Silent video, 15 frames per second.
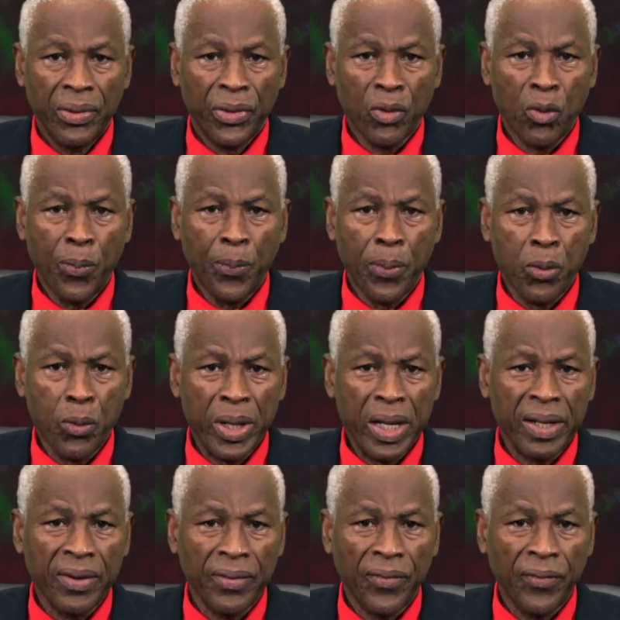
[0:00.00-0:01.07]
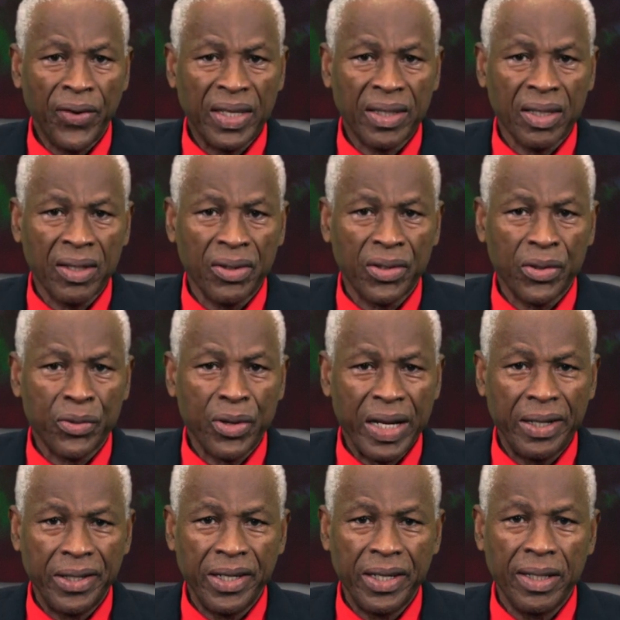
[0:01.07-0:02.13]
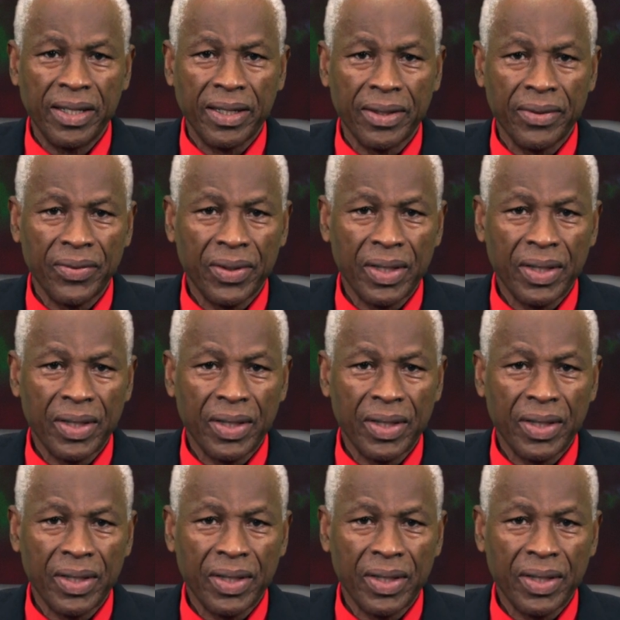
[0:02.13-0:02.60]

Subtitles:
Through prudent fiscal strategies